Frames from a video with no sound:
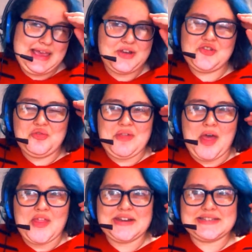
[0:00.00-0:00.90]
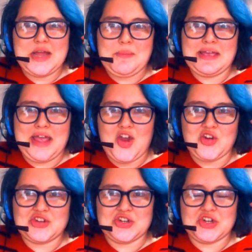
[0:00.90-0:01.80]
can't do that. That is not my
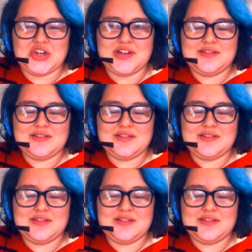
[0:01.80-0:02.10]
character.